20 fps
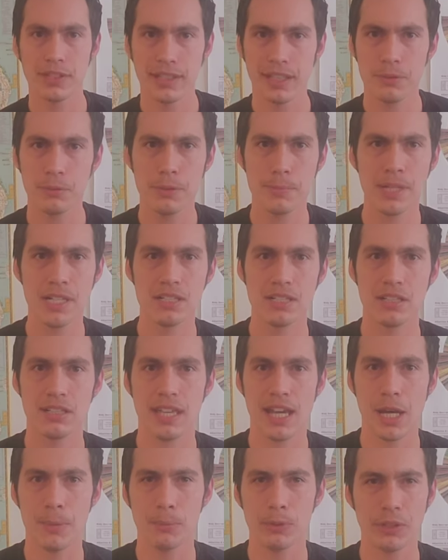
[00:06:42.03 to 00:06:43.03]
again, we mentioned
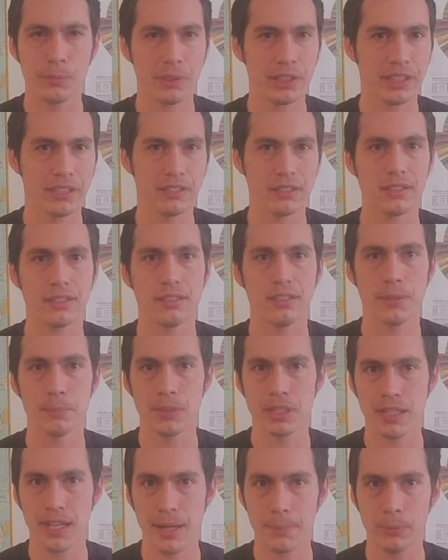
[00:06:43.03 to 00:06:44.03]
the apple, and we like to
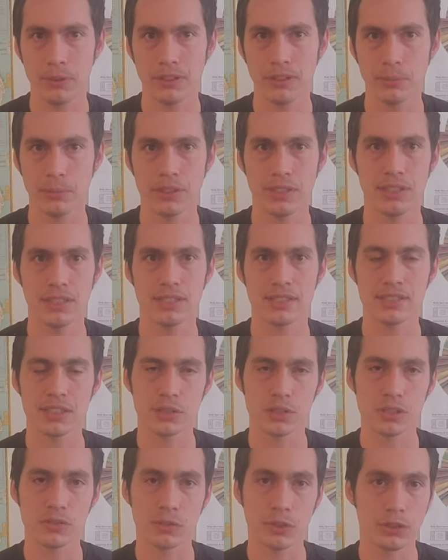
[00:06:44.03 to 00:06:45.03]
lump the apple in with the
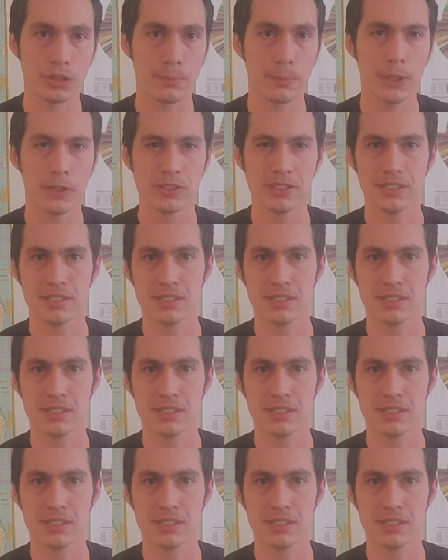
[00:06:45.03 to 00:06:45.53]
citrus fruit the most,